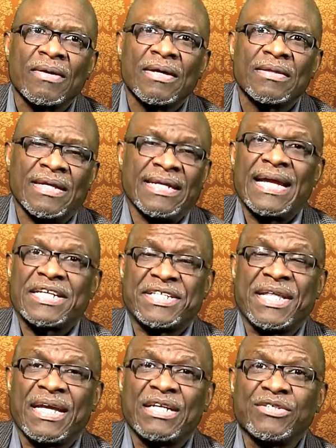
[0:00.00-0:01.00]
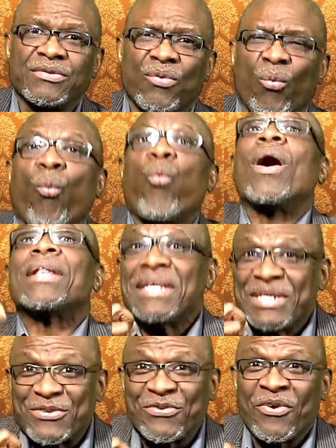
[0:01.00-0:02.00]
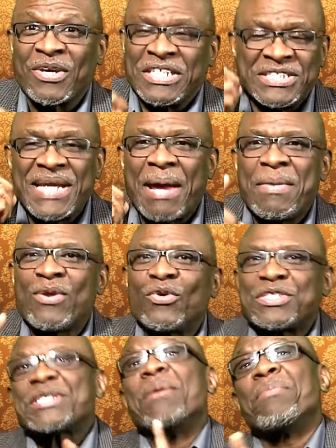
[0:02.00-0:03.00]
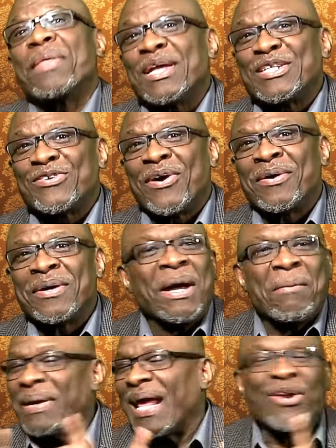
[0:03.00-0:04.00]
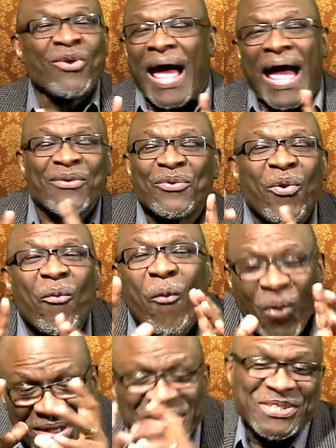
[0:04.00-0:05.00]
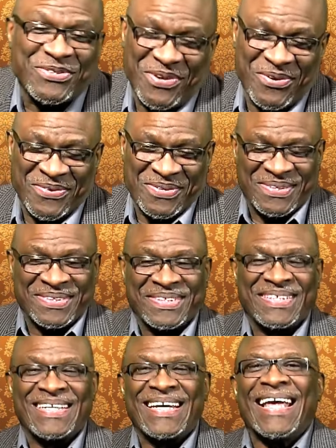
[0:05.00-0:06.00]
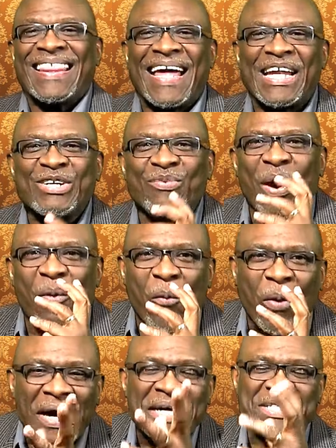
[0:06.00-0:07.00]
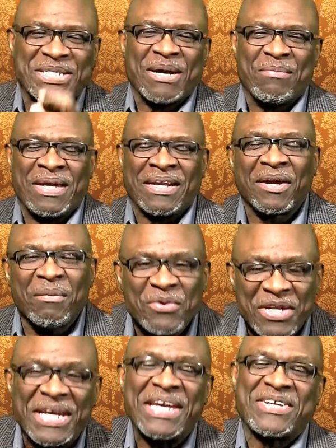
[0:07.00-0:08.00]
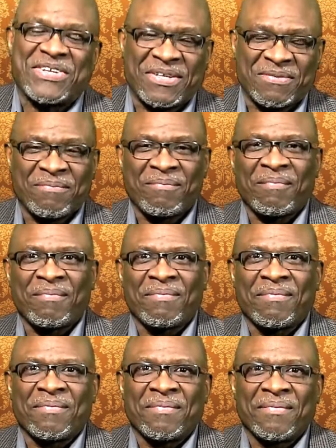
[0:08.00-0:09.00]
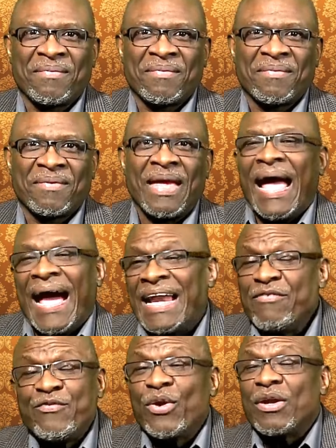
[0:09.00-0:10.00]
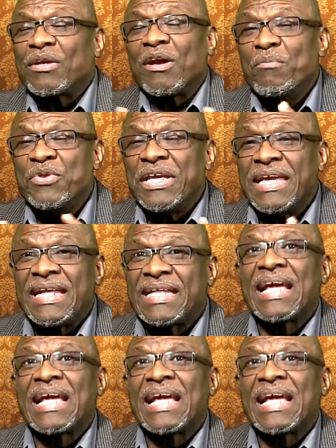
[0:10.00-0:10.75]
the next thing is, what is wrong? You see, I may know something is wrong, but I don't know what is wrong. That is where words come in, communication. And if you're not communicating